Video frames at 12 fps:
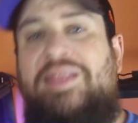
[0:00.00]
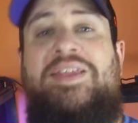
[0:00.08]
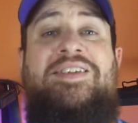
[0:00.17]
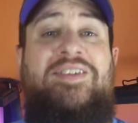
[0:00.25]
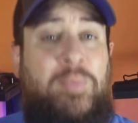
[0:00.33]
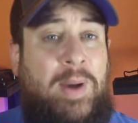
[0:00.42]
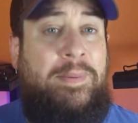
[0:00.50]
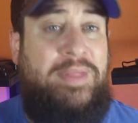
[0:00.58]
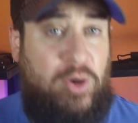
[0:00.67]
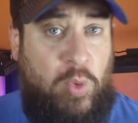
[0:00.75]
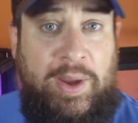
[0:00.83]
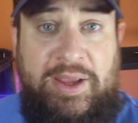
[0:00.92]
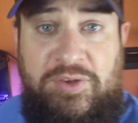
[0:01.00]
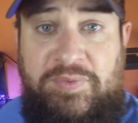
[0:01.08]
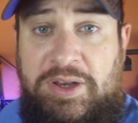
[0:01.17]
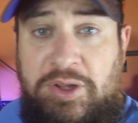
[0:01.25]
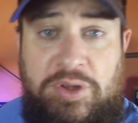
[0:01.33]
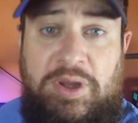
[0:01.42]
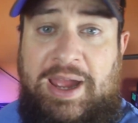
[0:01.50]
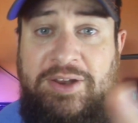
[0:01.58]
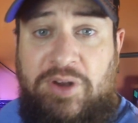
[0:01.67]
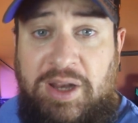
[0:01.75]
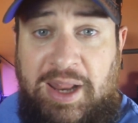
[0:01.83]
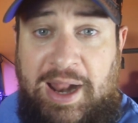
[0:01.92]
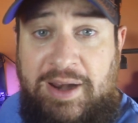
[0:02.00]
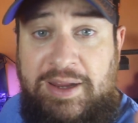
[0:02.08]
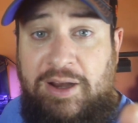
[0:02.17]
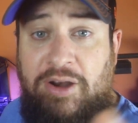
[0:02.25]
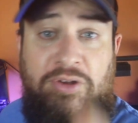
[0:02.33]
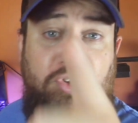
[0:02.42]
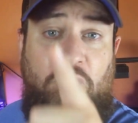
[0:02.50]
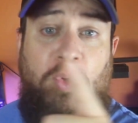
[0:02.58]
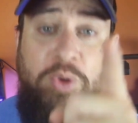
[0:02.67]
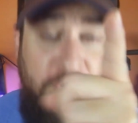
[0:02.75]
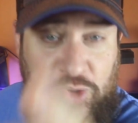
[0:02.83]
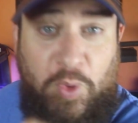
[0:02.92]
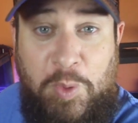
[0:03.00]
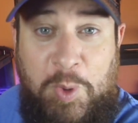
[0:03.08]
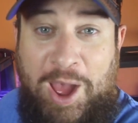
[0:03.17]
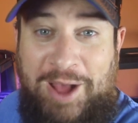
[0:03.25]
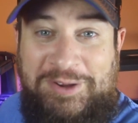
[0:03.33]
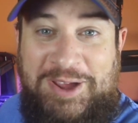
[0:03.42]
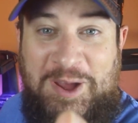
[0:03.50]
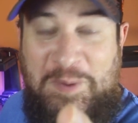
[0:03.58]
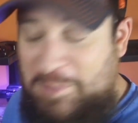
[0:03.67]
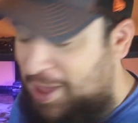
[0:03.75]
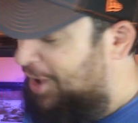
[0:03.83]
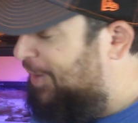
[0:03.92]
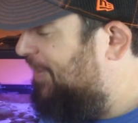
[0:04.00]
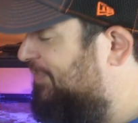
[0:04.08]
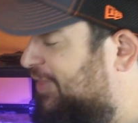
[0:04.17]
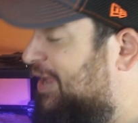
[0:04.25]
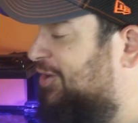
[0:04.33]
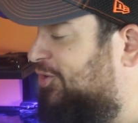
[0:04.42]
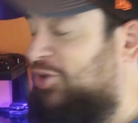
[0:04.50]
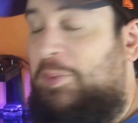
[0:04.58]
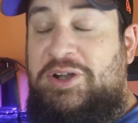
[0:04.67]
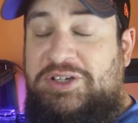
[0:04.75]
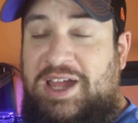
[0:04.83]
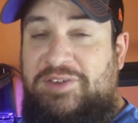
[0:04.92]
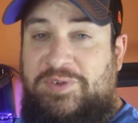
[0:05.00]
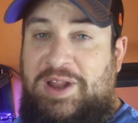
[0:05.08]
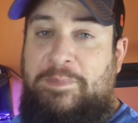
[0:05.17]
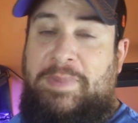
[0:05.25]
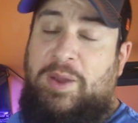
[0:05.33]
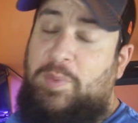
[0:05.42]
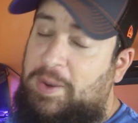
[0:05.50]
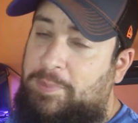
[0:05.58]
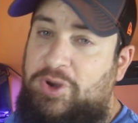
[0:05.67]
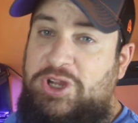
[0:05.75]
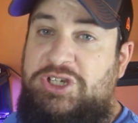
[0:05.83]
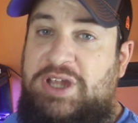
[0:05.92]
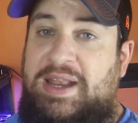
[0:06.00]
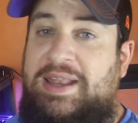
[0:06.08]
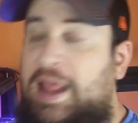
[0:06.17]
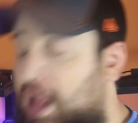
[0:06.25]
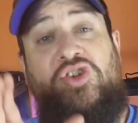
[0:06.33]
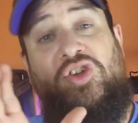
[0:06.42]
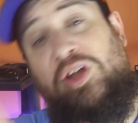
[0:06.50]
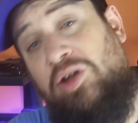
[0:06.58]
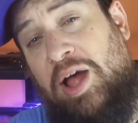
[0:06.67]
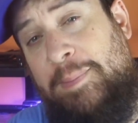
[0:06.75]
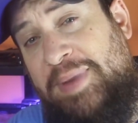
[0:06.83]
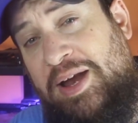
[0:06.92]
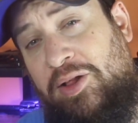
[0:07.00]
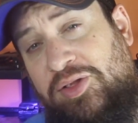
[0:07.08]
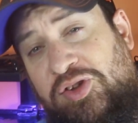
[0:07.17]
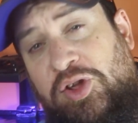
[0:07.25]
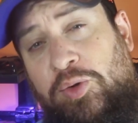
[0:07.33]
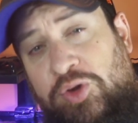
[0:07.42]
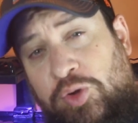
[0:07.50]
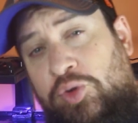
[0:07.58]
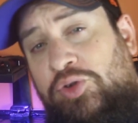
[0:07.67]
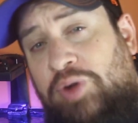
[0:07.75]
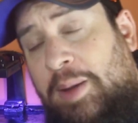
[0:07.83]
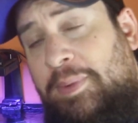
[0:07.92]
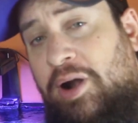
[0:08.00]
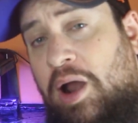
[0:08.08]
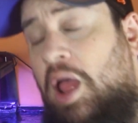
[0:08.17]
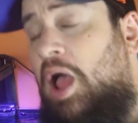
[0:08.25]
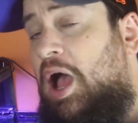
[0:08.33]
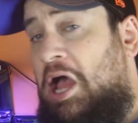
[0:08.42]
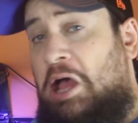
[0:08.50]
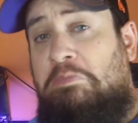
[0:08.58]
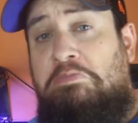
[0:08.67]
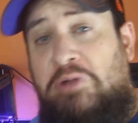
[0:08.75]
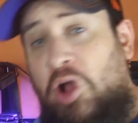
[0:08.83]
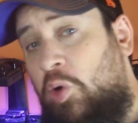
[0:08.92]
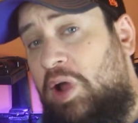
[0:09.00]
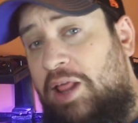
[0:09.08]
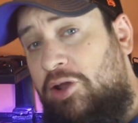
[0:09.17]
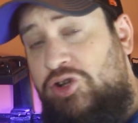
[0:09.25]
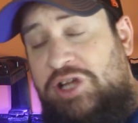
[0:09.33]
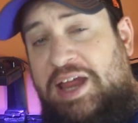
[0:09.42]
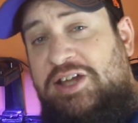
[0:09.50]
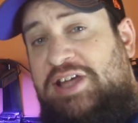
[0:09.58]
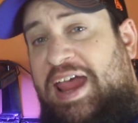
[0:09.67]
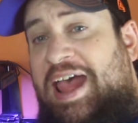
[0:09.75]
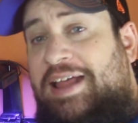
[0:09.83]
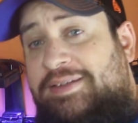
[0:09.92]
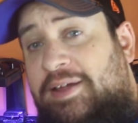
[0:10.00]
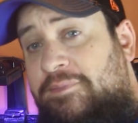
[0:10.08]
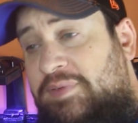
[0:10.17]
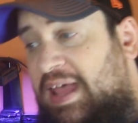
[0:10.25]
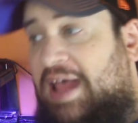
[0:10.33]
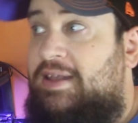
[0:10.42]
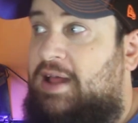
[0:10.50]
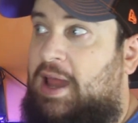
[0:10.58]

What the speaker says: This is probably the quickest video you guys are gonna get out of here, so you're welcome. But thank you so much, guys, for stopping by. We appreciate it. Just a little update on the CO2 scrubber. No color change as of yet.